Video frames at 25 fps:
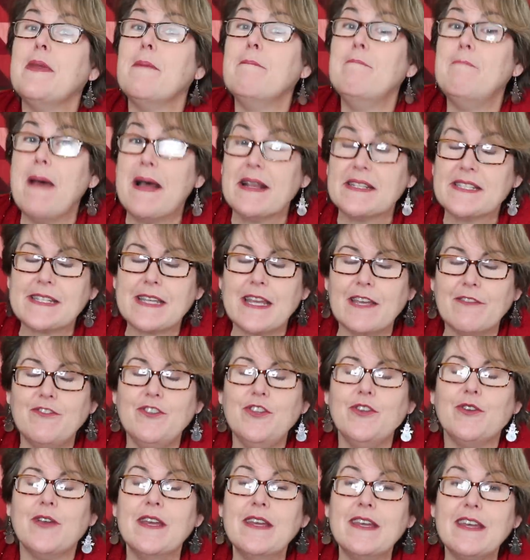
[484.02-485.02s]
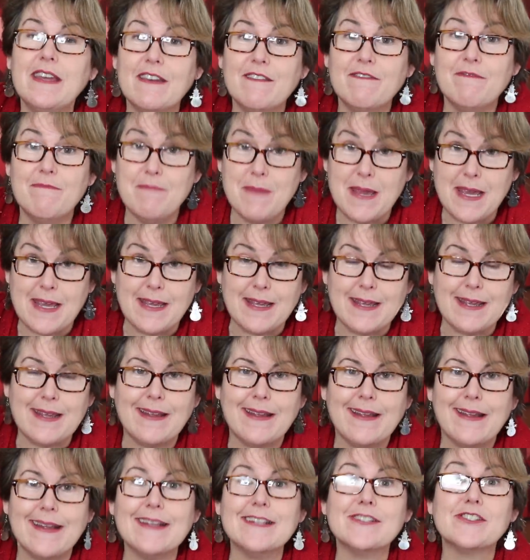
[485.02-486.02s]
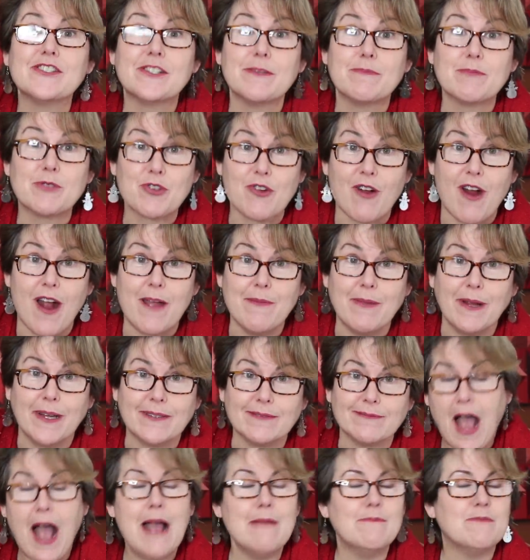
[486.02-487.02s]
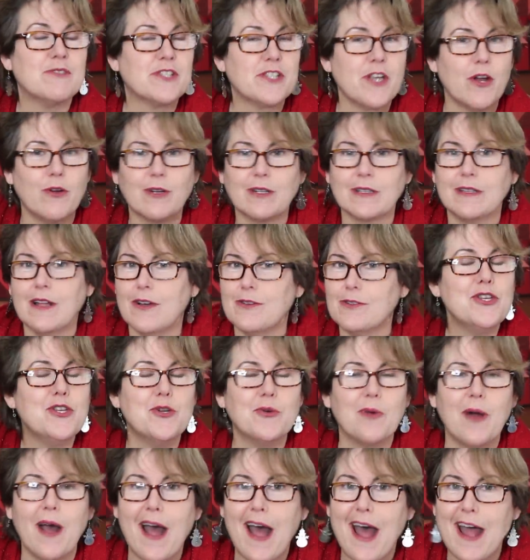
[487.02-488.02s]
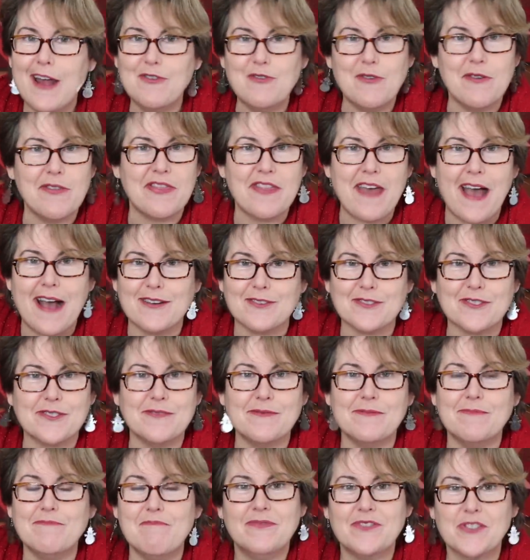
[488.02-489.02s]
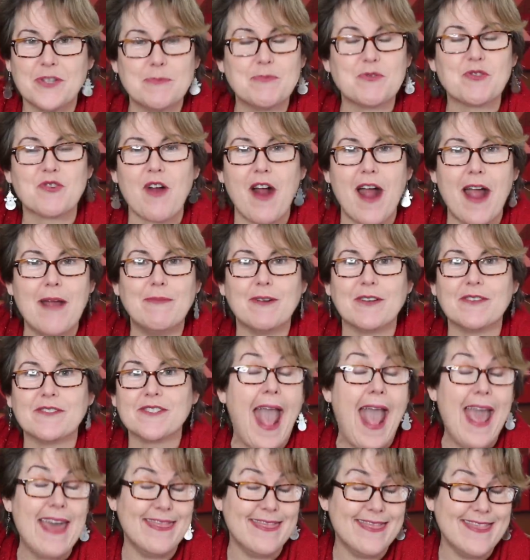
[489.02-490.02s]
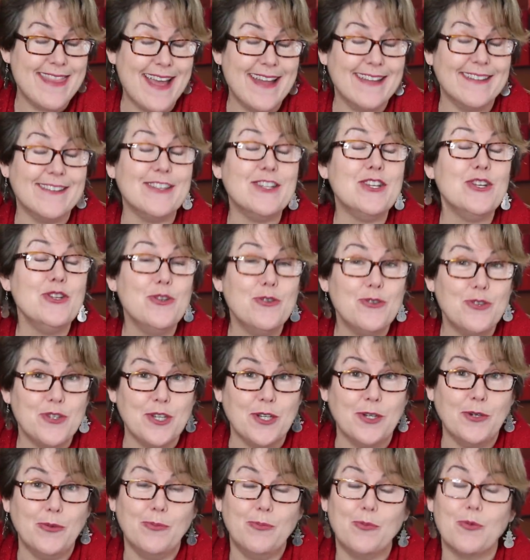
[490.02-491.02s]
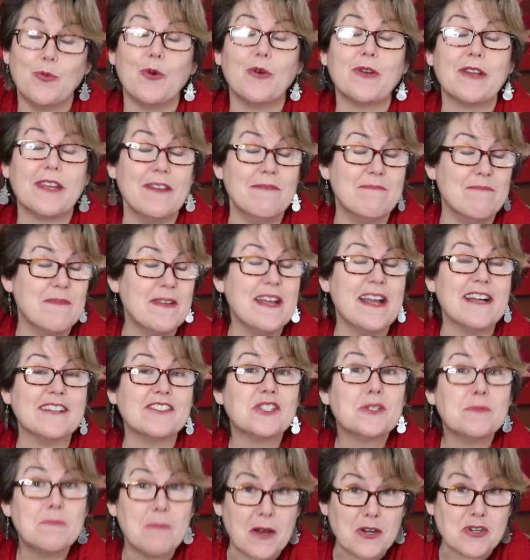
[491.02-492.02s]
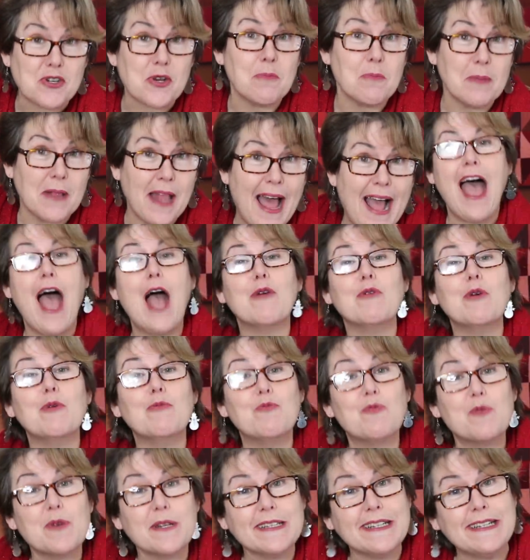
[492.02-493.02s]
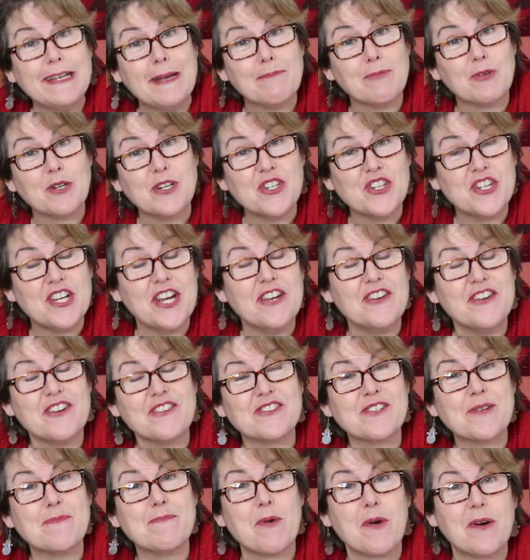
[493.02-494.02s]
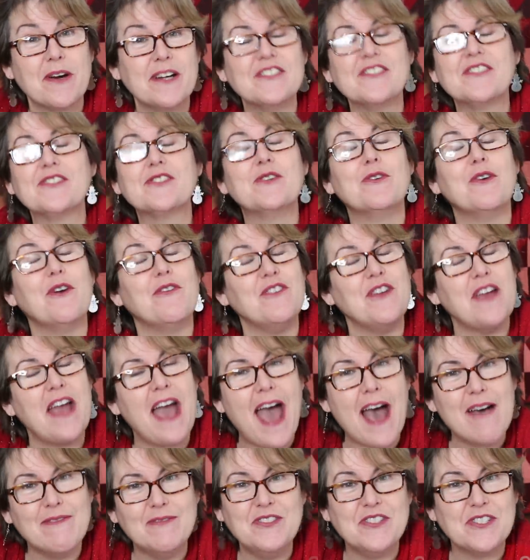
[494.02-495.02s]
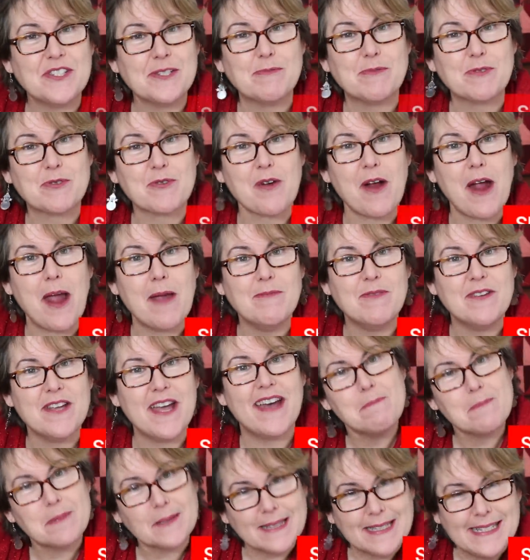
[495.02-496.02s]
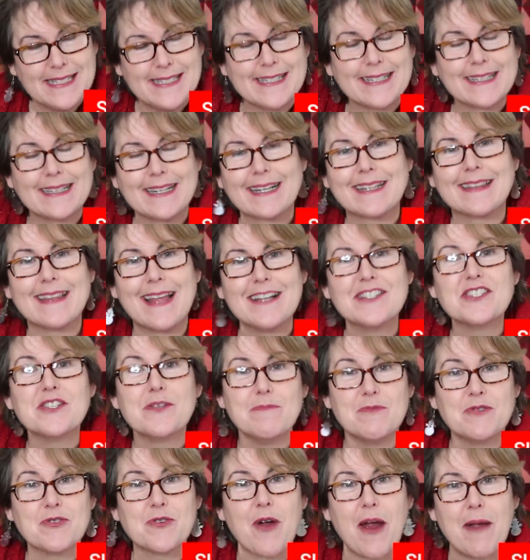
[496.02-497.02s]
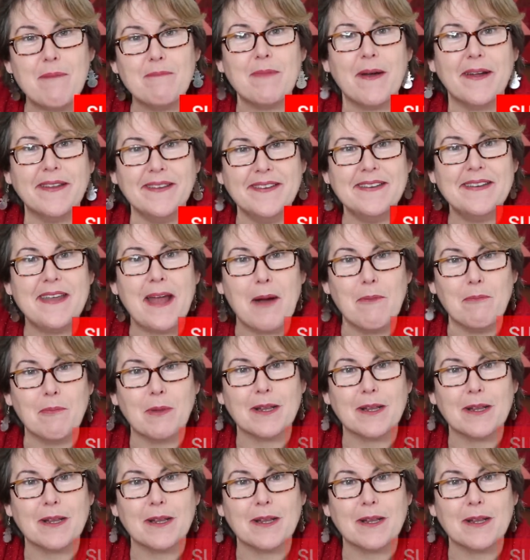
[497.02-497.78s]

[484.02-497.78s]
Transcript: The best gift you can give me is subscribing. I'm so close to 100,000 subscribers, and then YouTube will give me a special plaque. I would really appreciate your support, so if you haven't subscribed yet, please click that subscribe button down